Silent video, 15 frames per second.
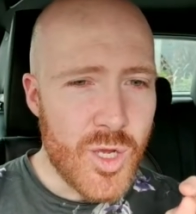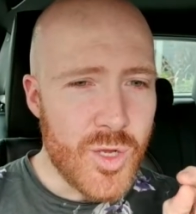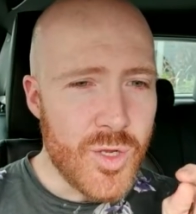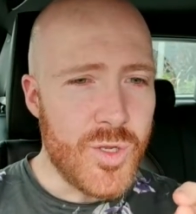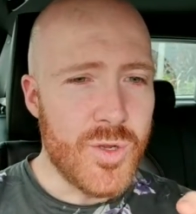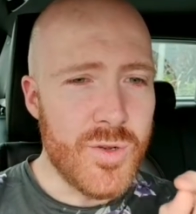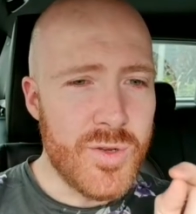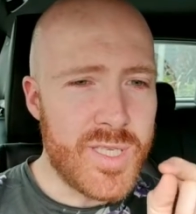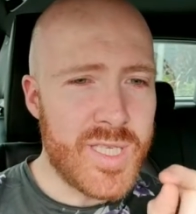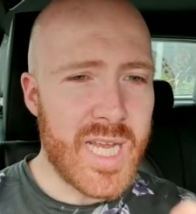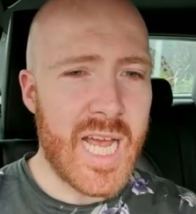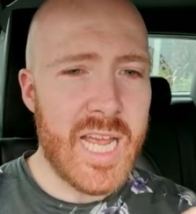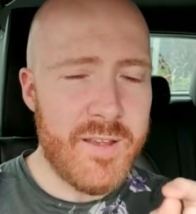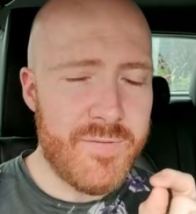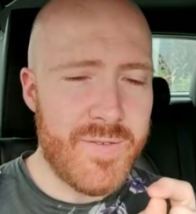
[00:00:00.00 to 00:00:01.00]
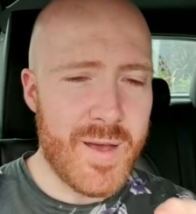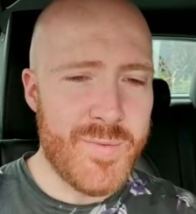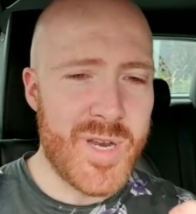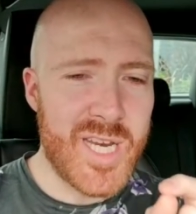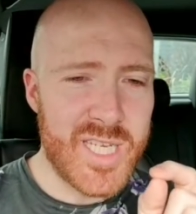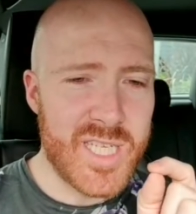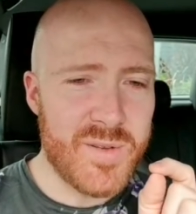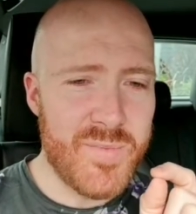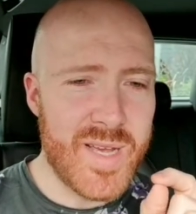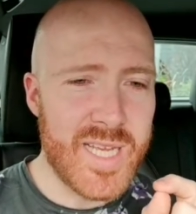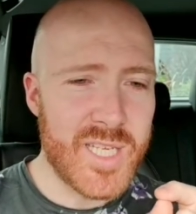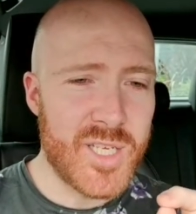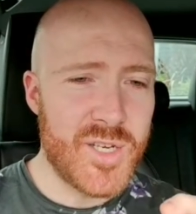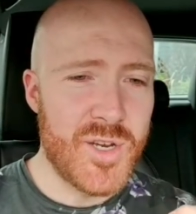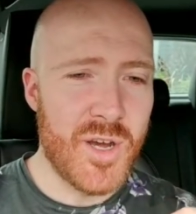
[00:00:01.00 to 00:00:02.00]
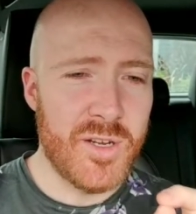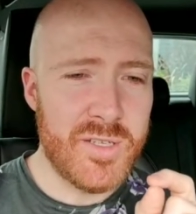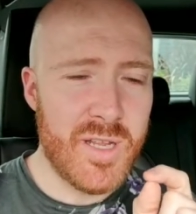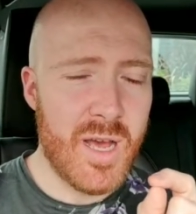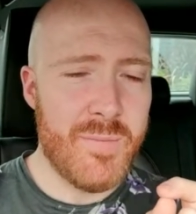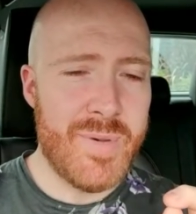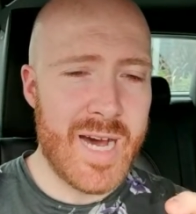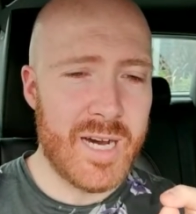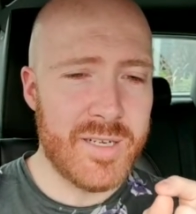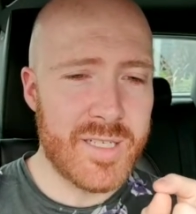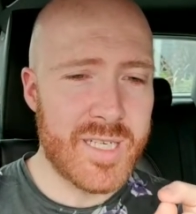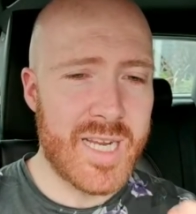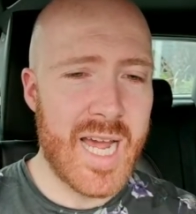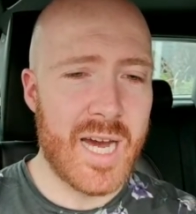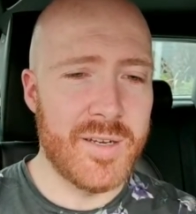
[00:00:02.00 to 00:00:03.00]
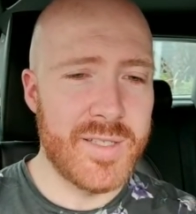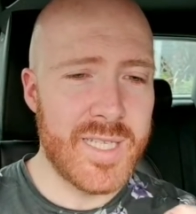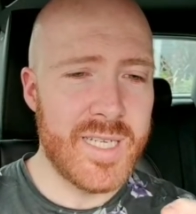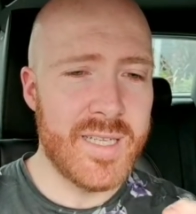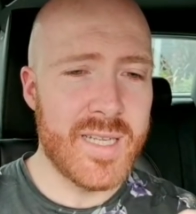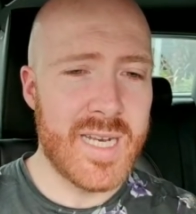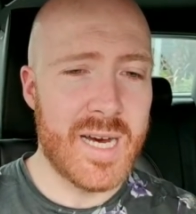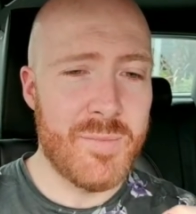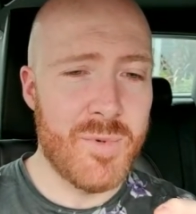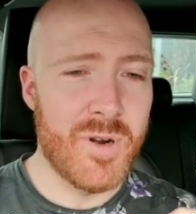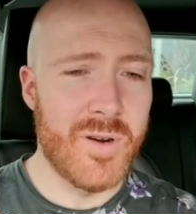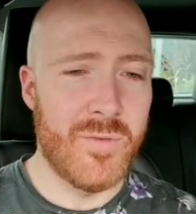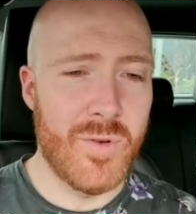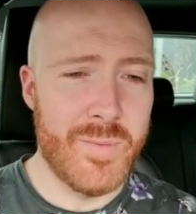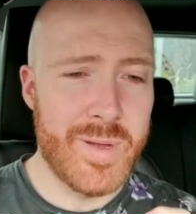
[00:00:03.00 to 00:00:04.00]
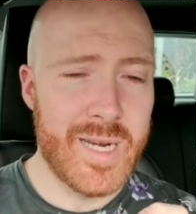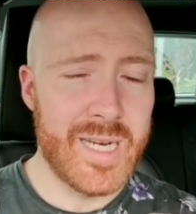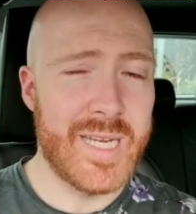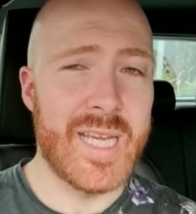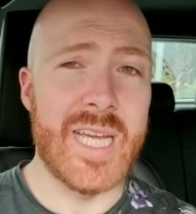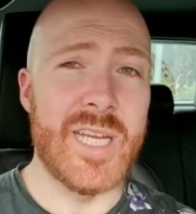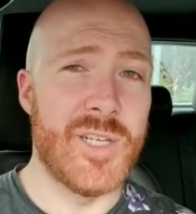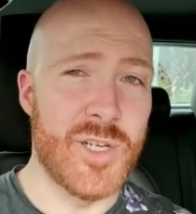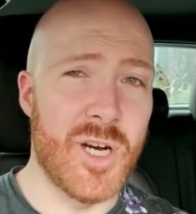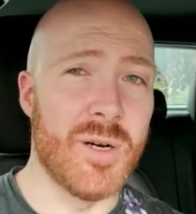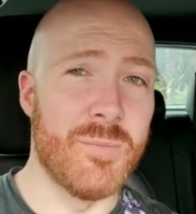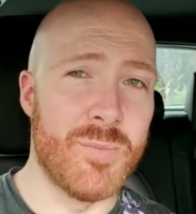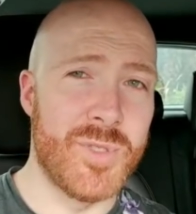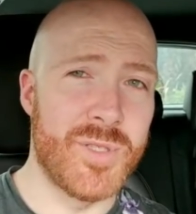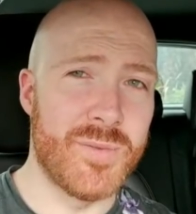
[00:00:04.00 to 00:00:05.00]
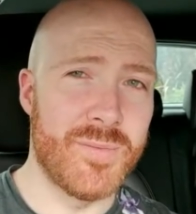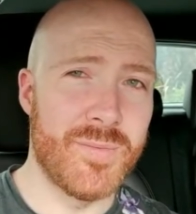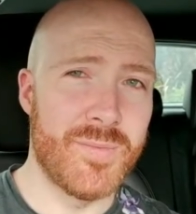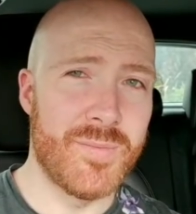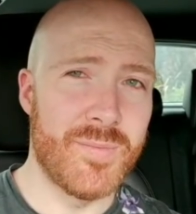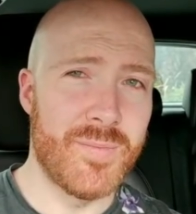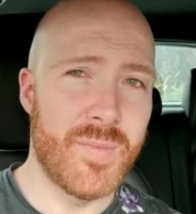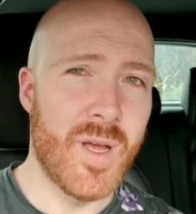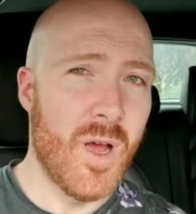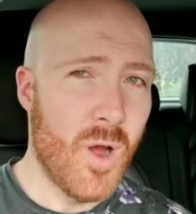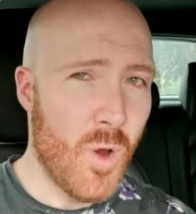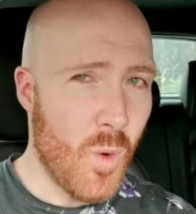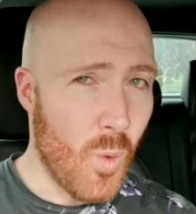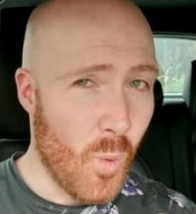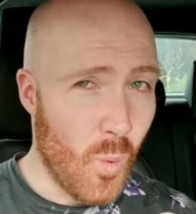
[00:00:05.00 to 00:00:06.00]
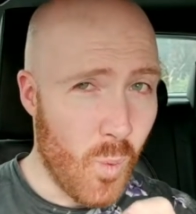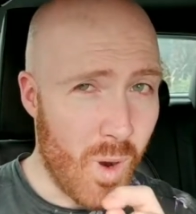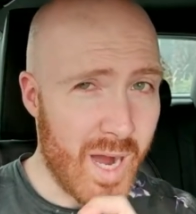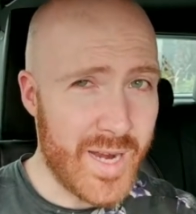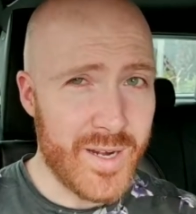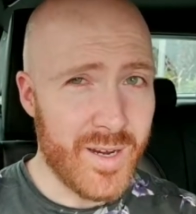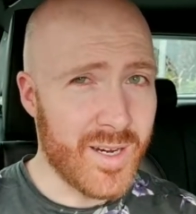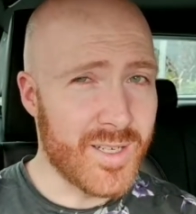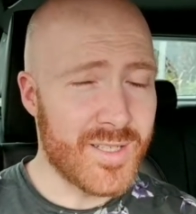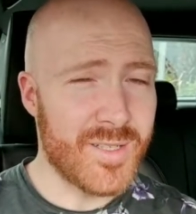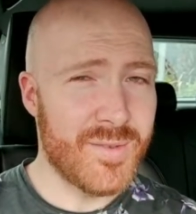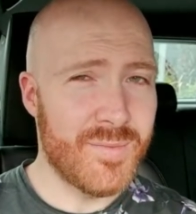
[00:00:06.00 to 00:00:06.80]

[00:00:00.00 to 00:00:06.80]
you say feminism is not about counting the number of women in key jobs. Why not?